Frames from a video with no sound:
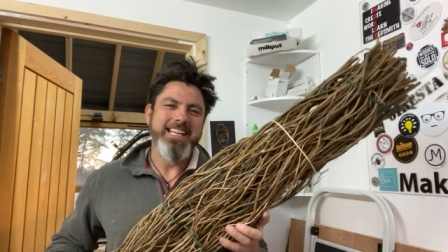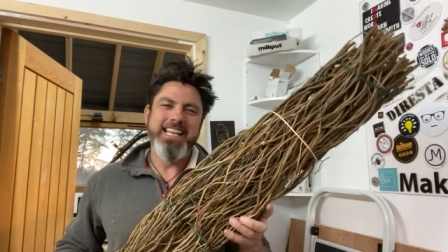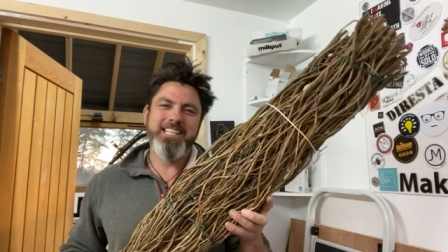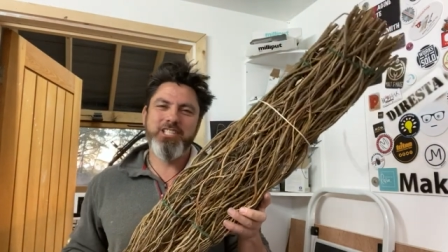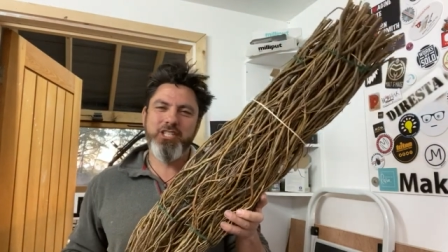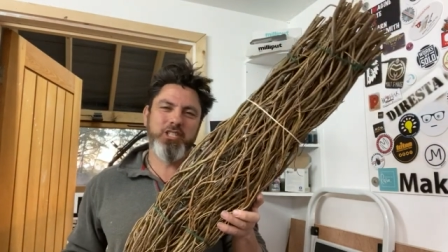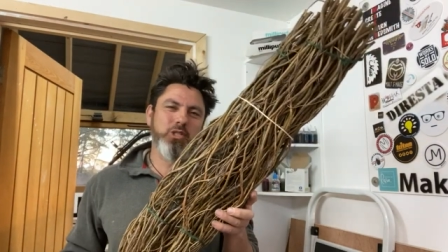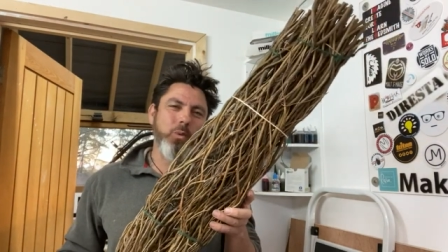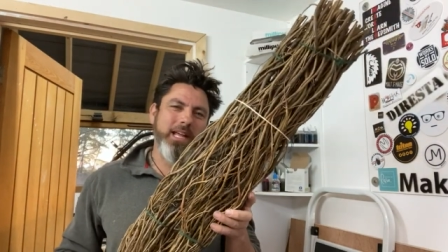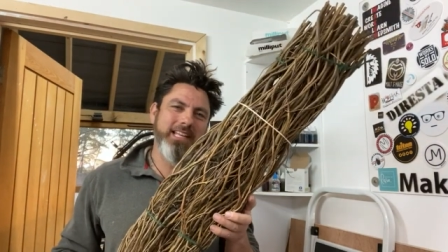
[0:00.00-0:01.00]
It's just
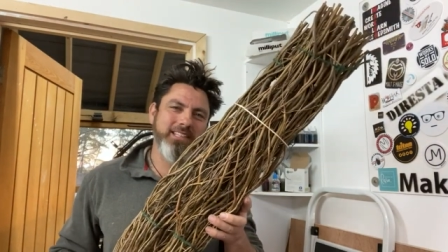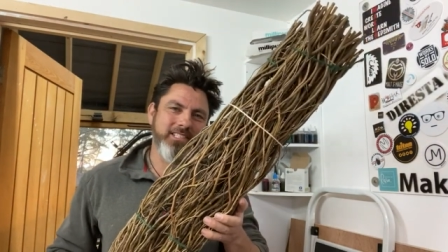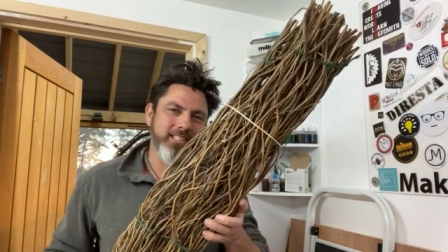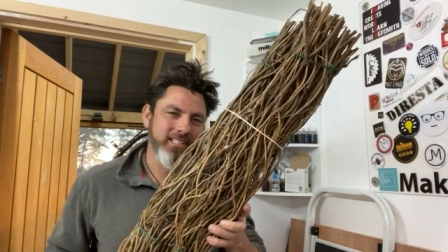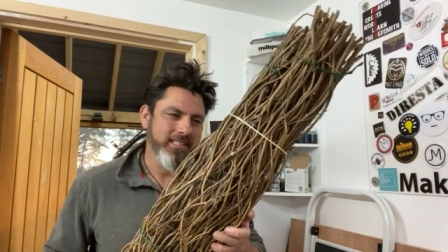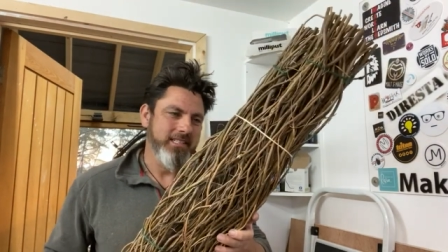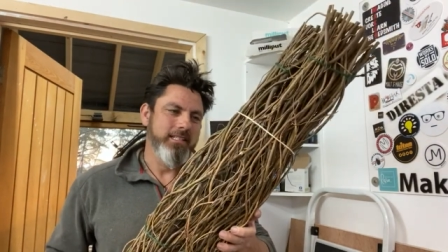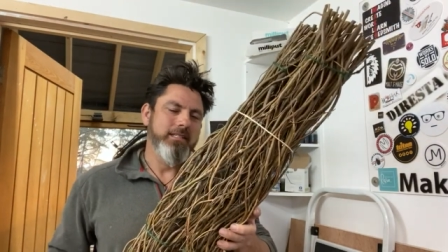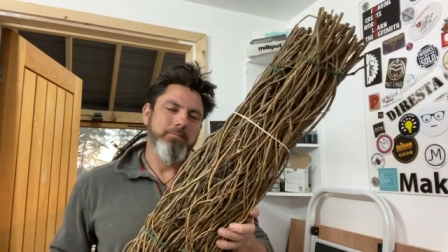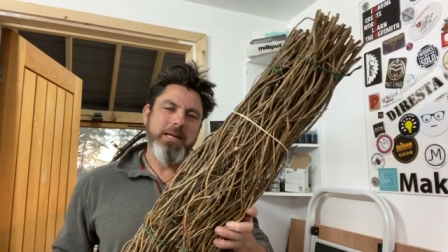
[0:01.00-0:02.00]
twigs.
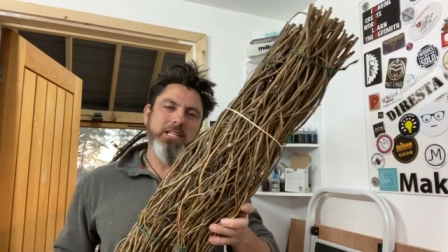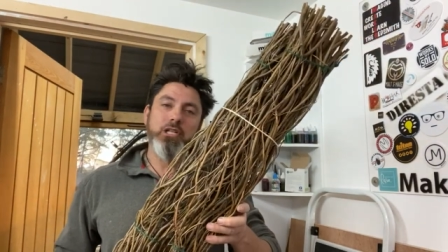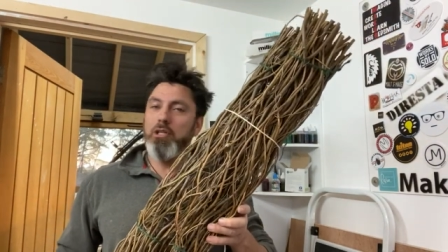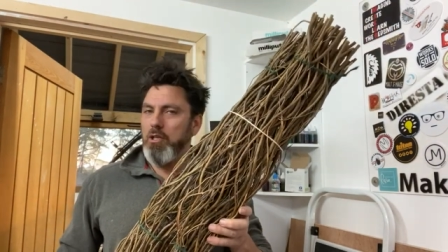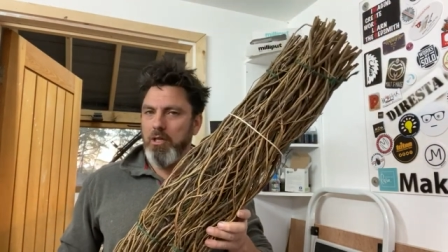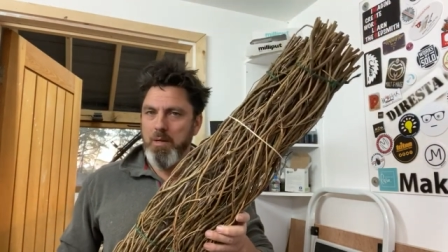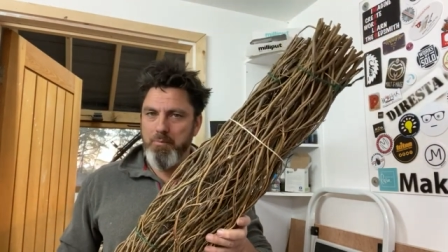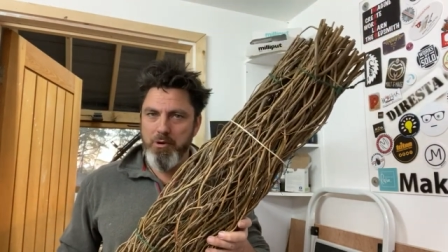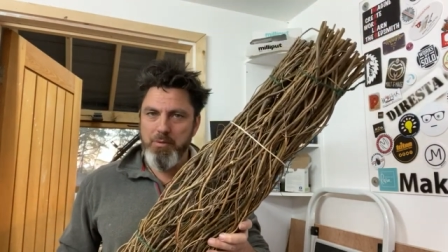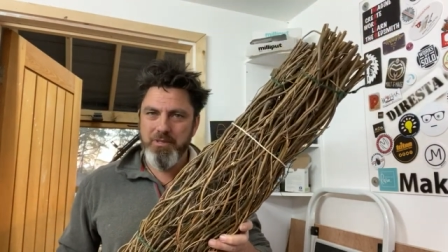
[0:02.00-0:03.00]
Made to look like a
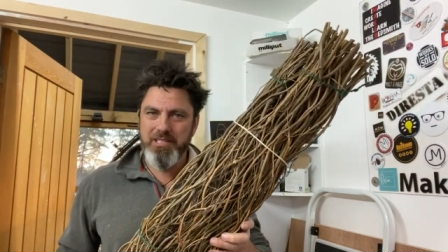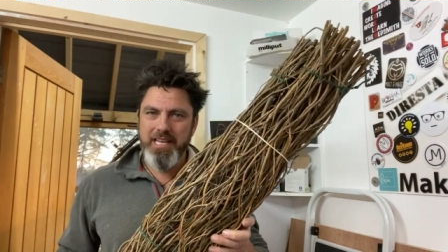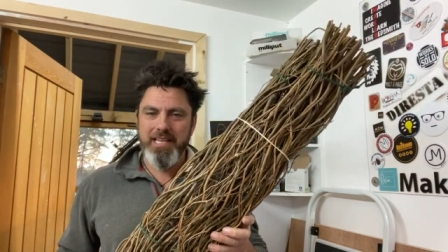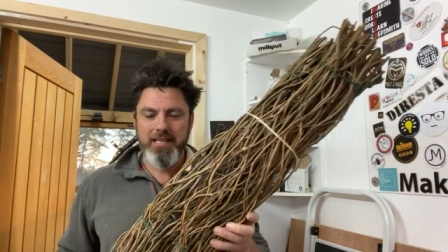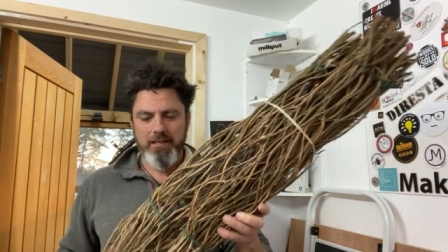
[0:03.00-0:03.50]
broomstick.